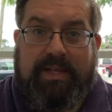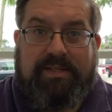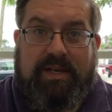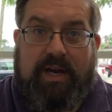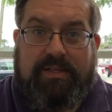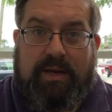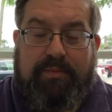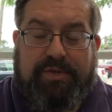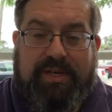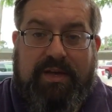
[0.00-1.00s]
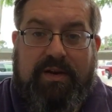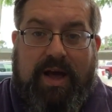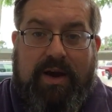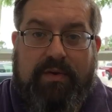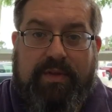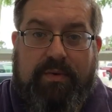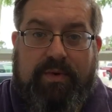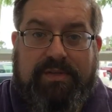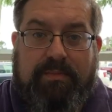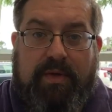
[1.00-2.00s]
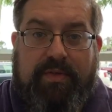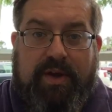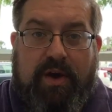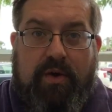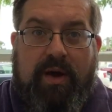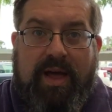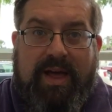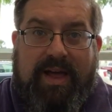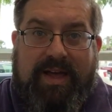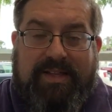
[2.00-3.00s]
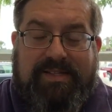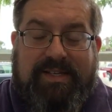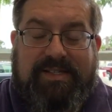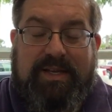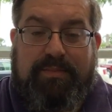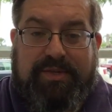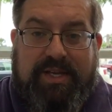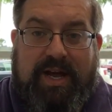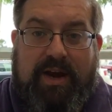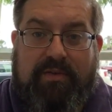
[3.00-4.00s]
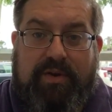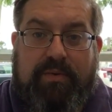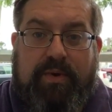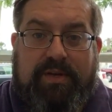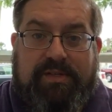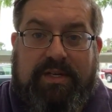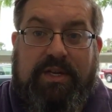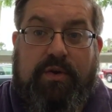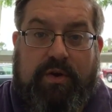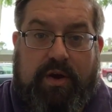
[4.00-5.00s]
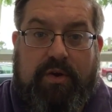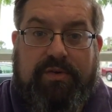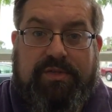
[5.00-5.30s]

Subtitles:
That's 10% higher than it was a month ago and 16% higher than it was a year ago.